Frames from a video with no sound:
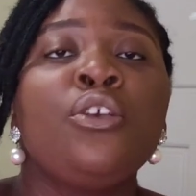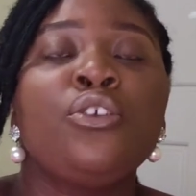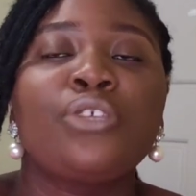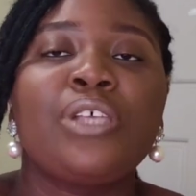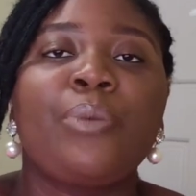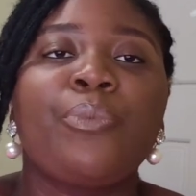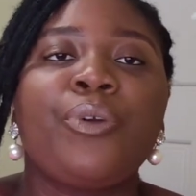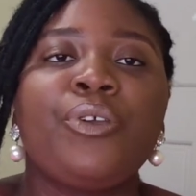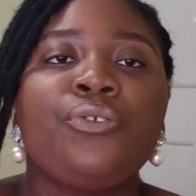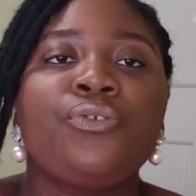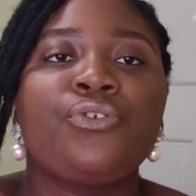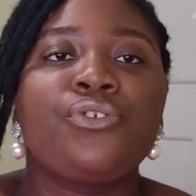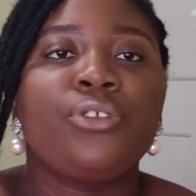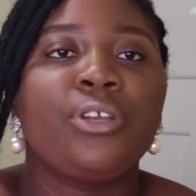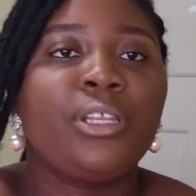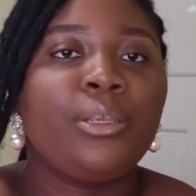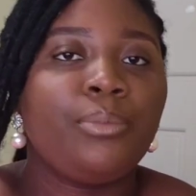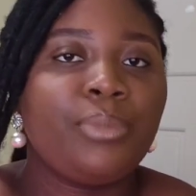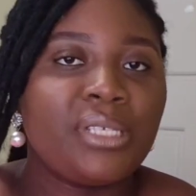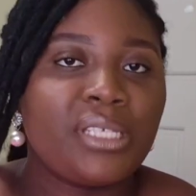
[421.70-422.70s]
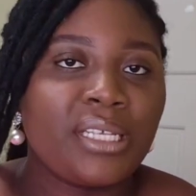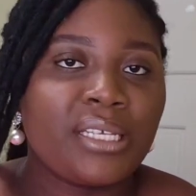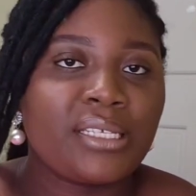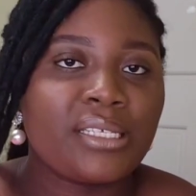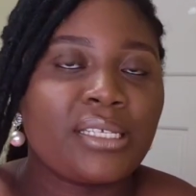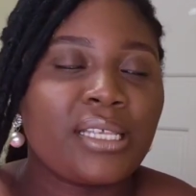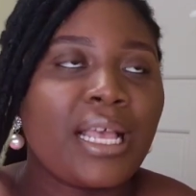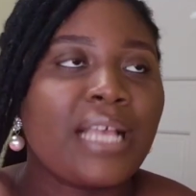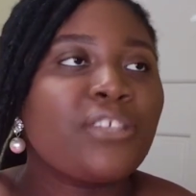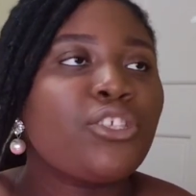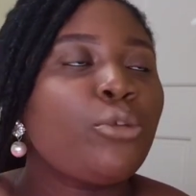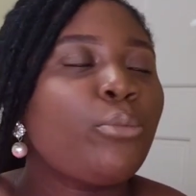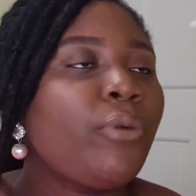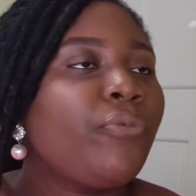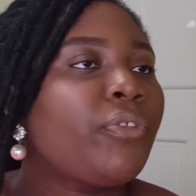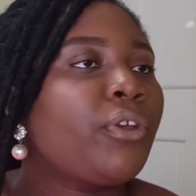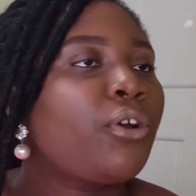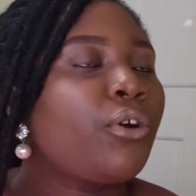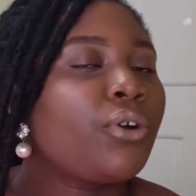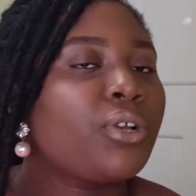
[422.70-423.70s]
So I'm going to study business, and some
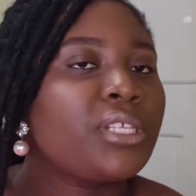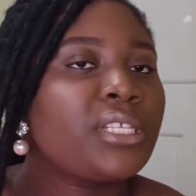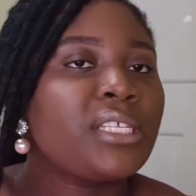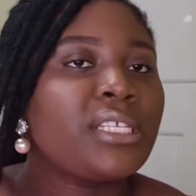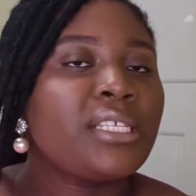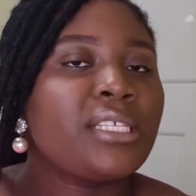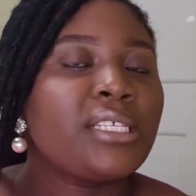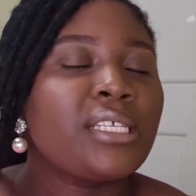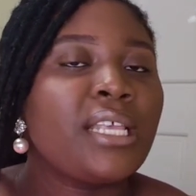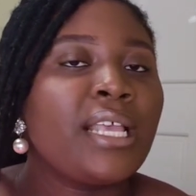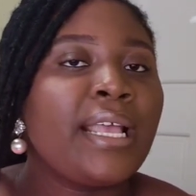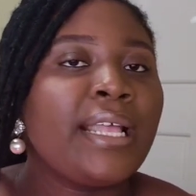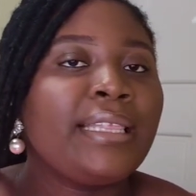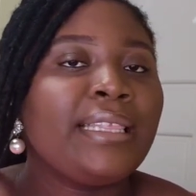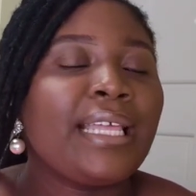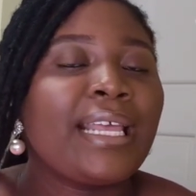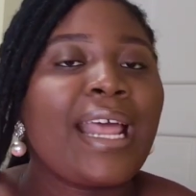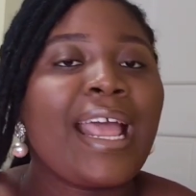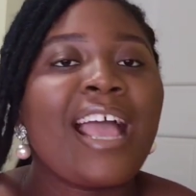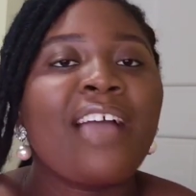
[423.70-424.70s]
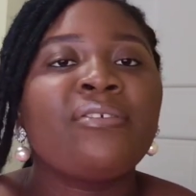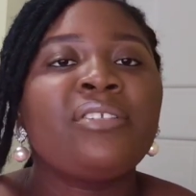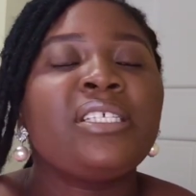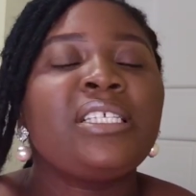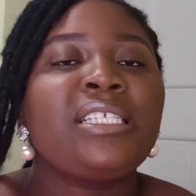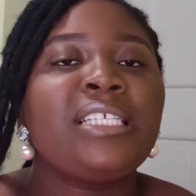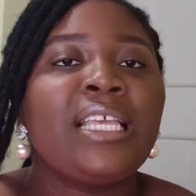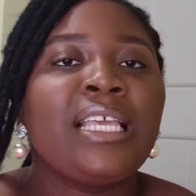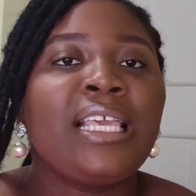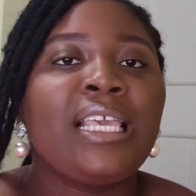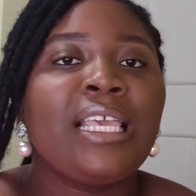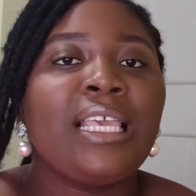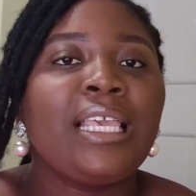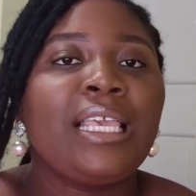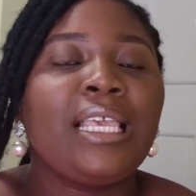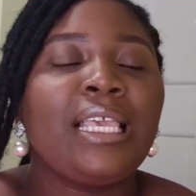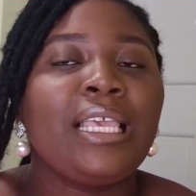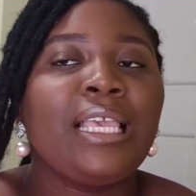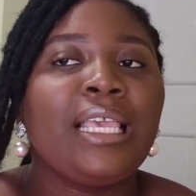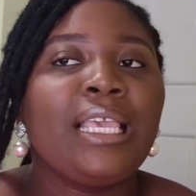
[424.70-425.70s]
of the courses that I have to take
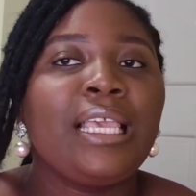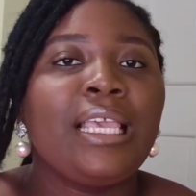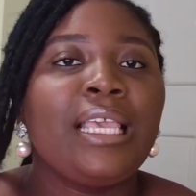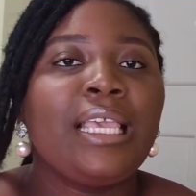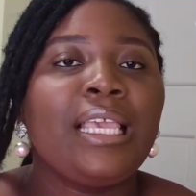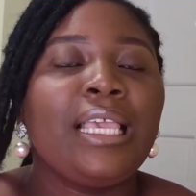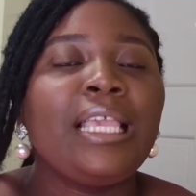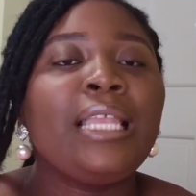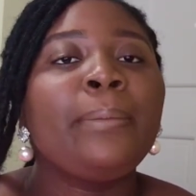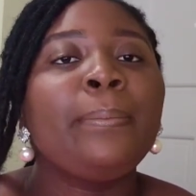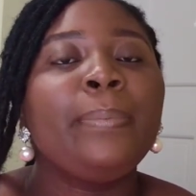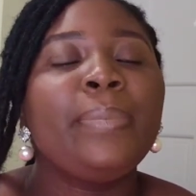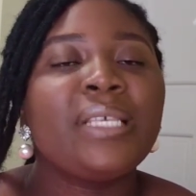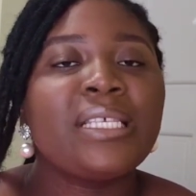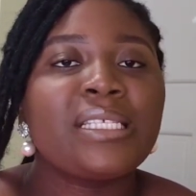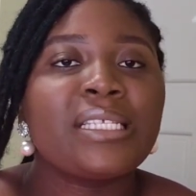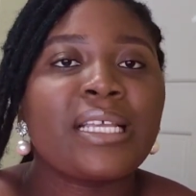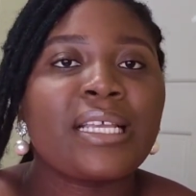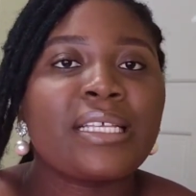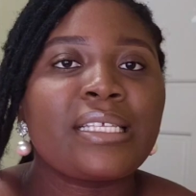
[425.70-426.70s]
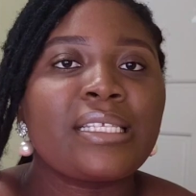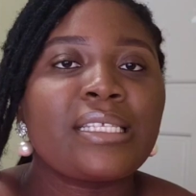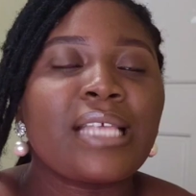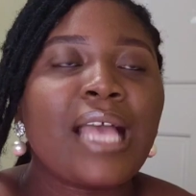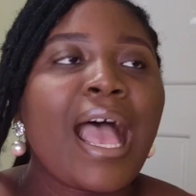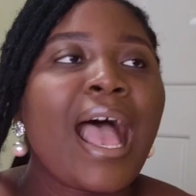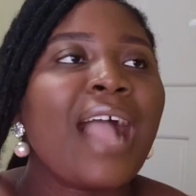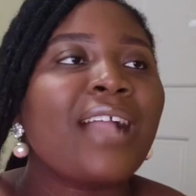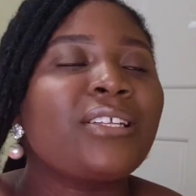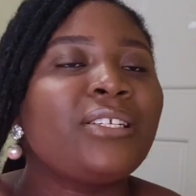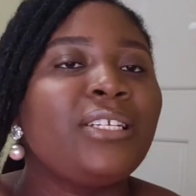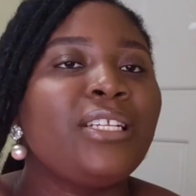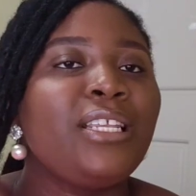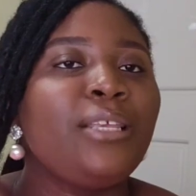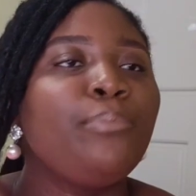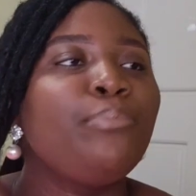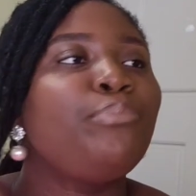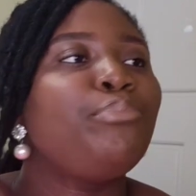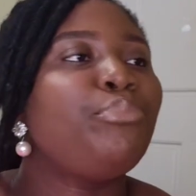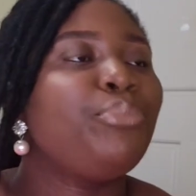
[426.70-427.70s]
in business are
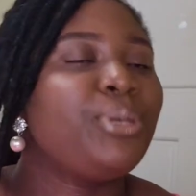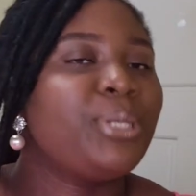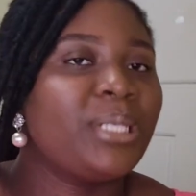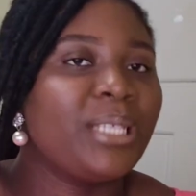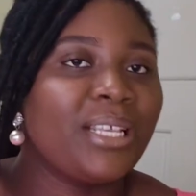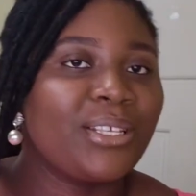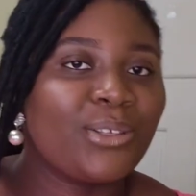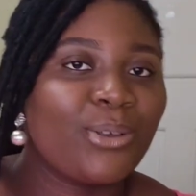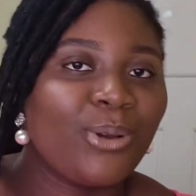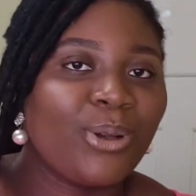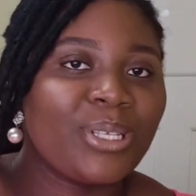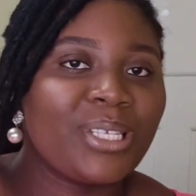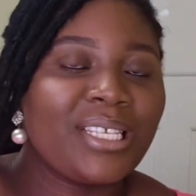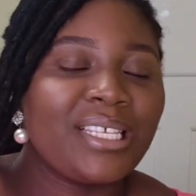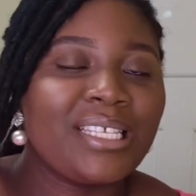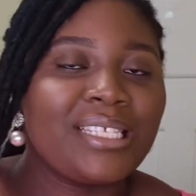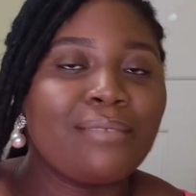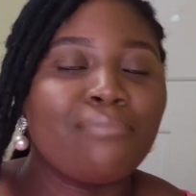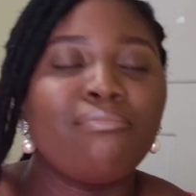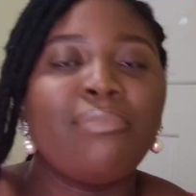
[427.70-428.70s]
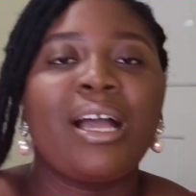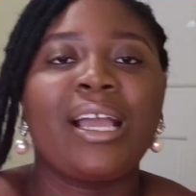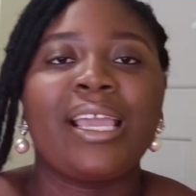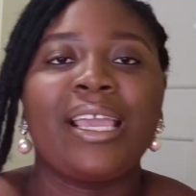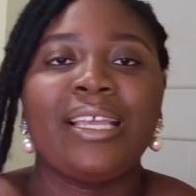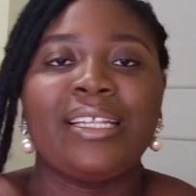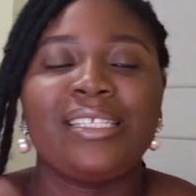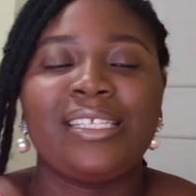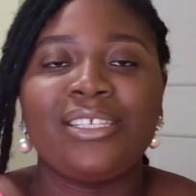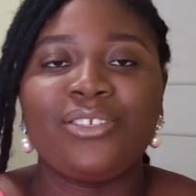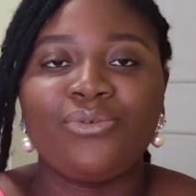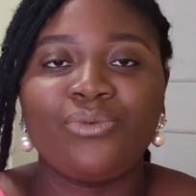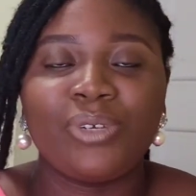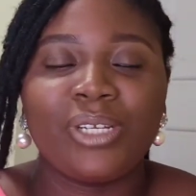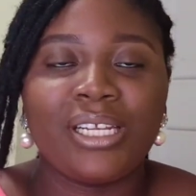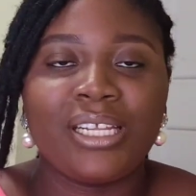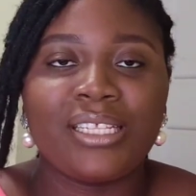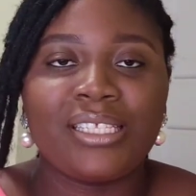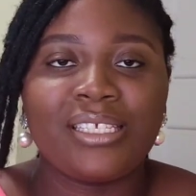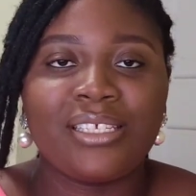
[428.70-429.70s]
actually business courses, marketing
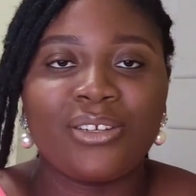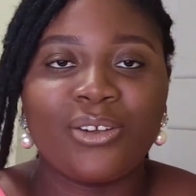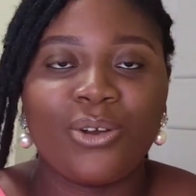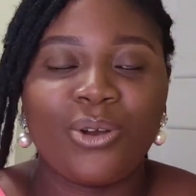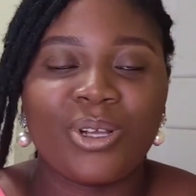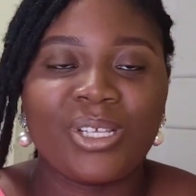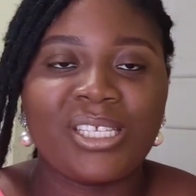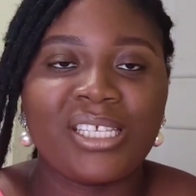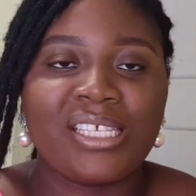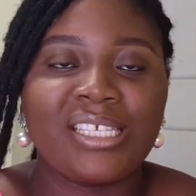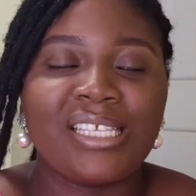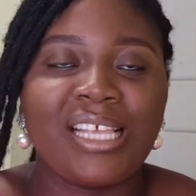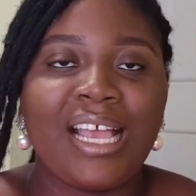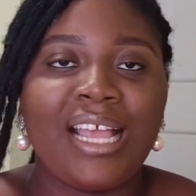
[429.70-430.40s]
relating courses.